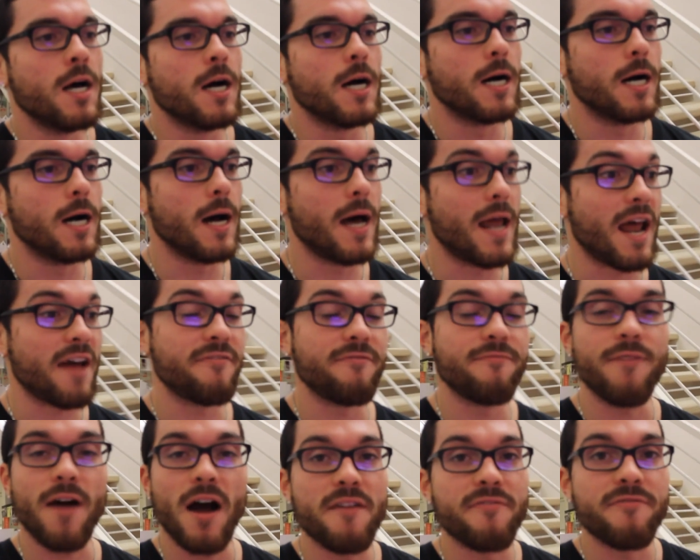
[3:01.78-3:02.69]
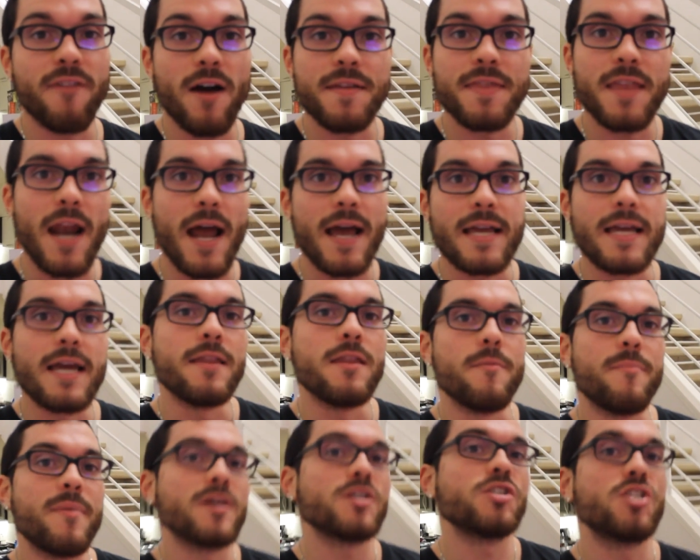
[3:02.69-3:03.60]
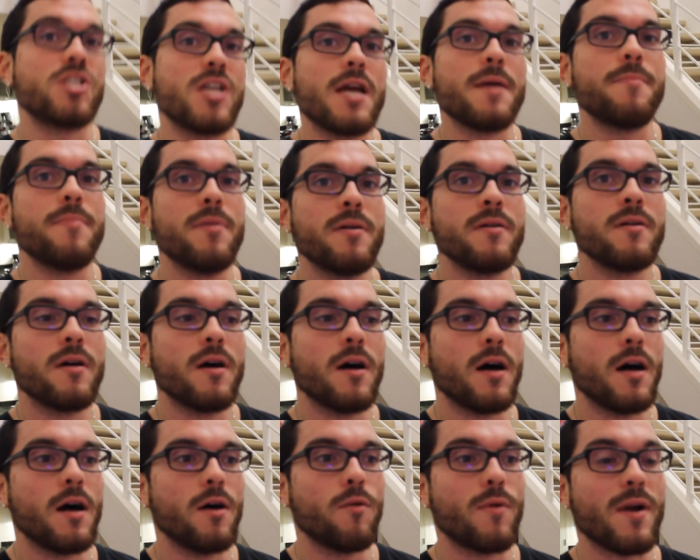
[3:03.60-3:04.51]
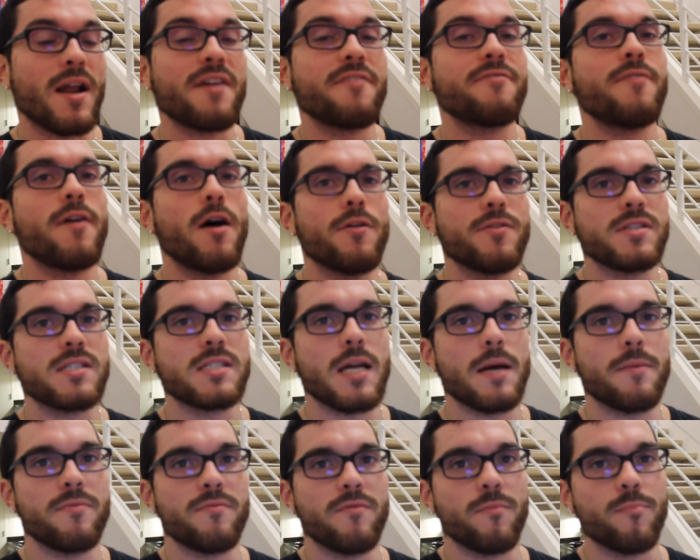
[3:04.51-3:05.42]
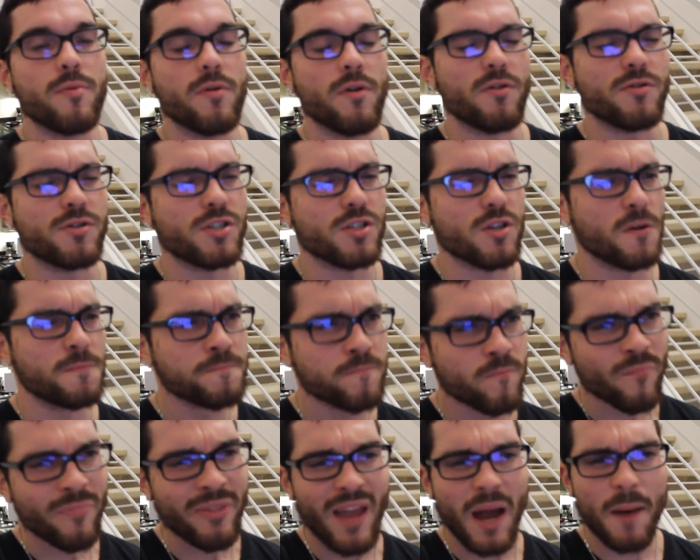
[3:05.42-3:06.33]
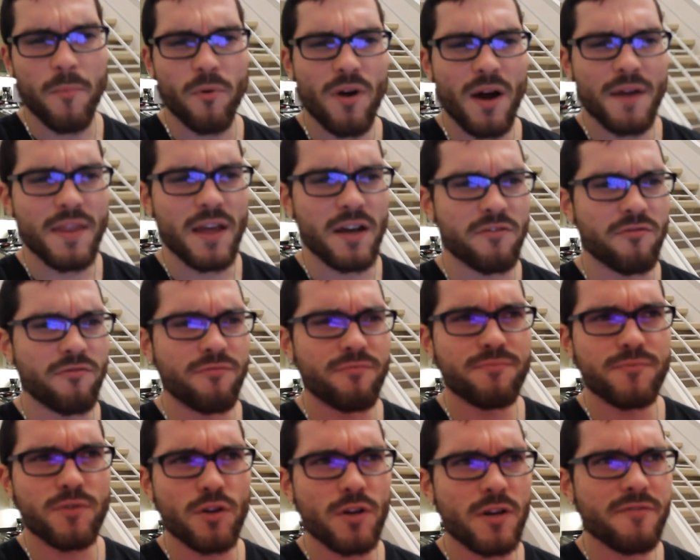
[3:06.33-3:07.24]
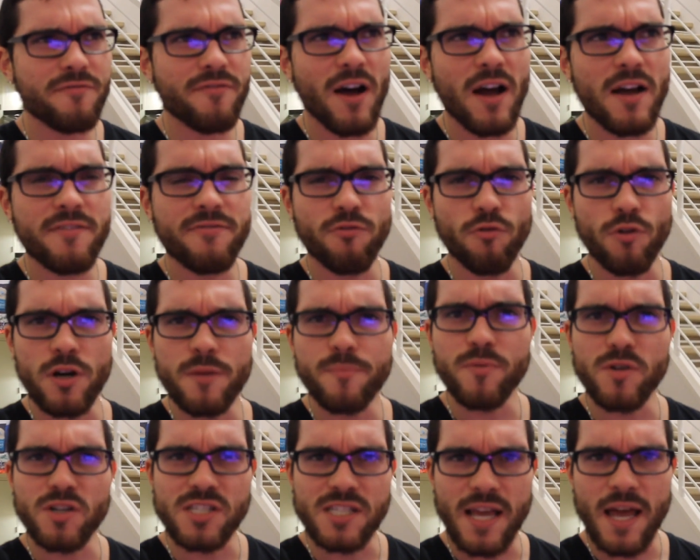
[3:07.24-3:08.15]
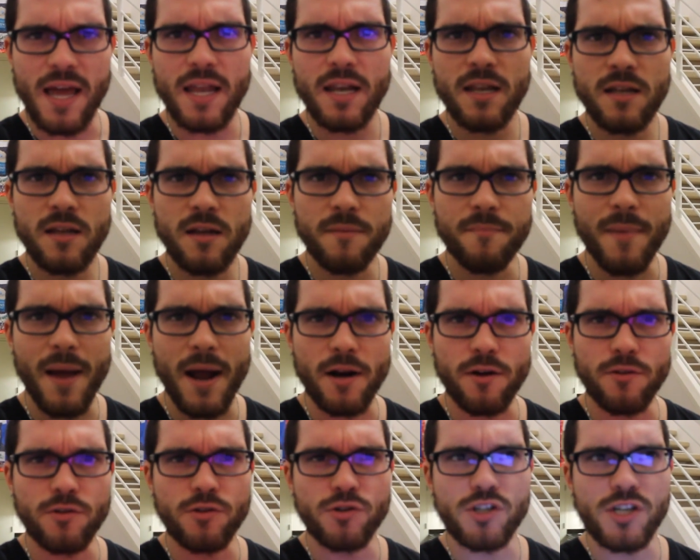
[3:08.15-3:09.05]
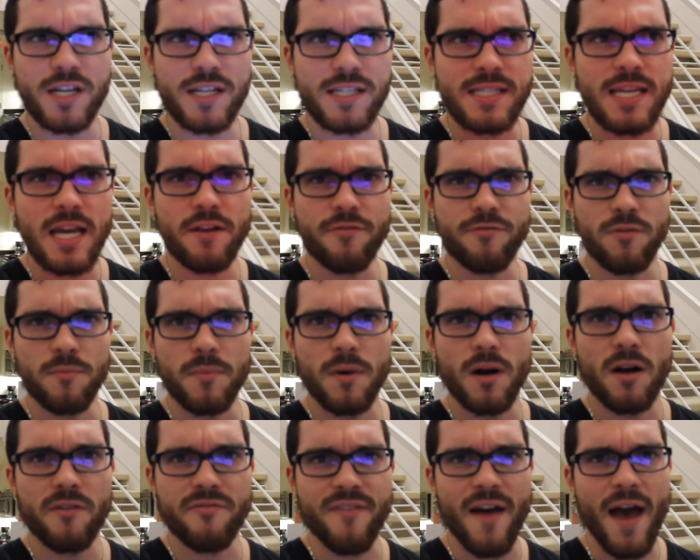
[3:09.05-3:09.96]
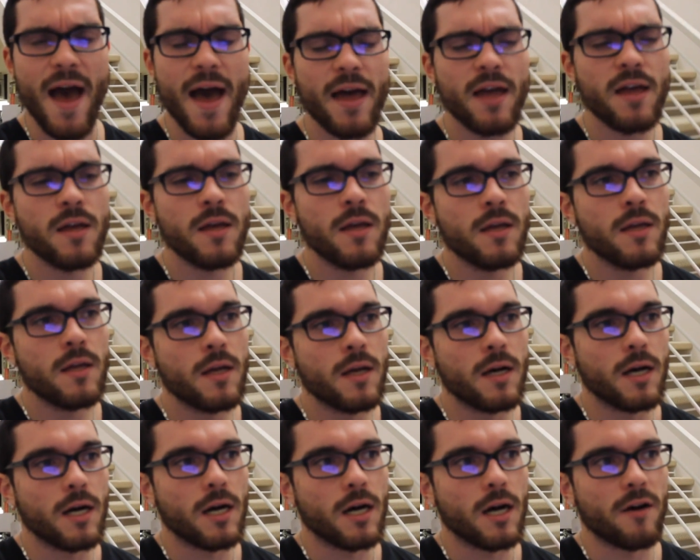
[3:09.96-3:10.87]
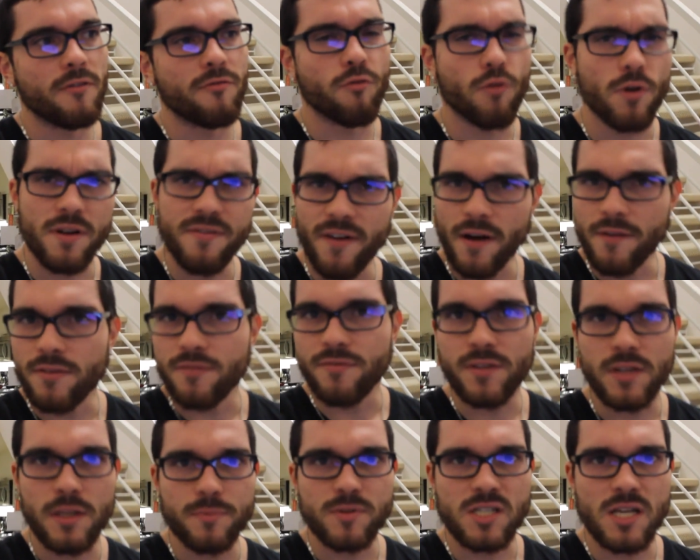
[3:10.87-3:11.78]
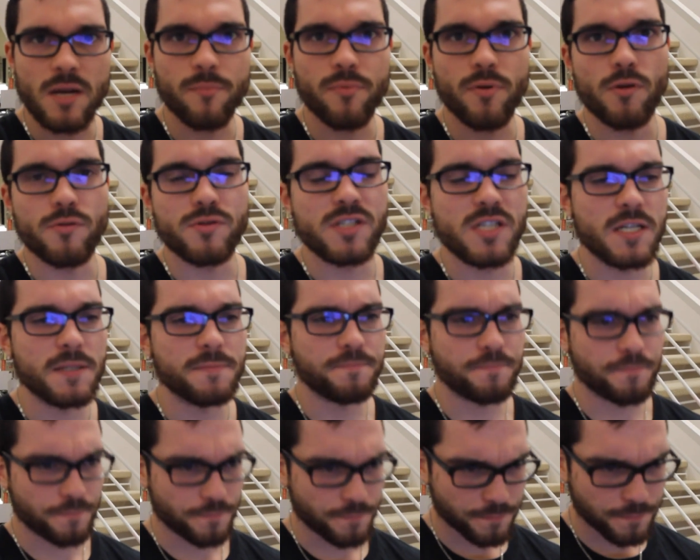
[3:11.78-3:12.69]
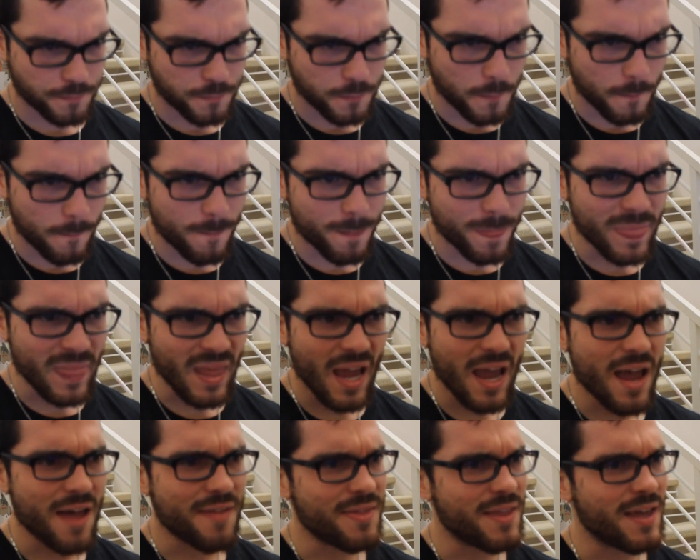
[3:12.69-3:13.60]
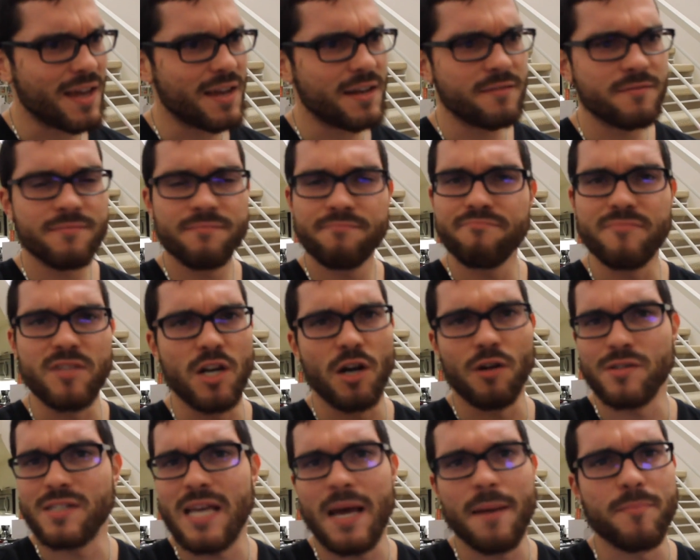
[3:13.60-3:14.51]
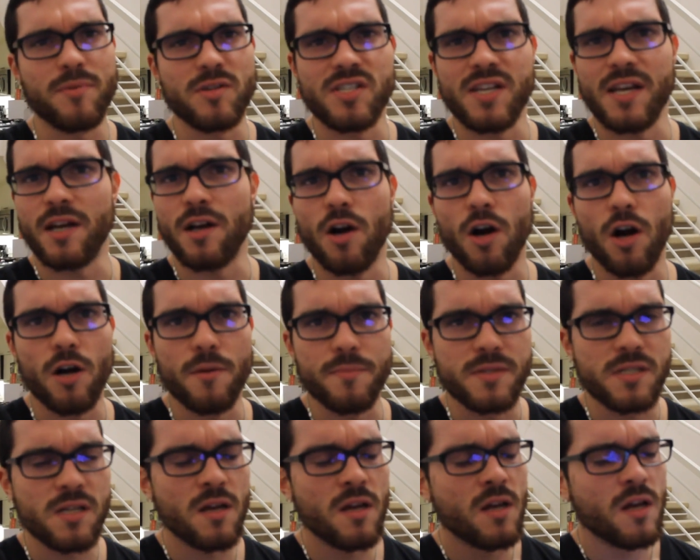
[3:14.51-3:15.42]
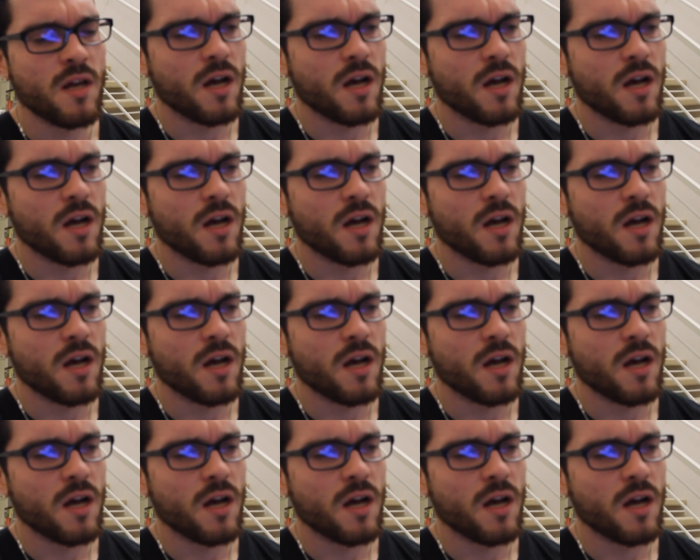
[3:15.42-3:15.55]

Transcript: and I find that I get in the best shape when I follow this type of approach. So I'm around like 35-40% macronutrient intake from fat, 45 to 50% protein, and then 10% carbs,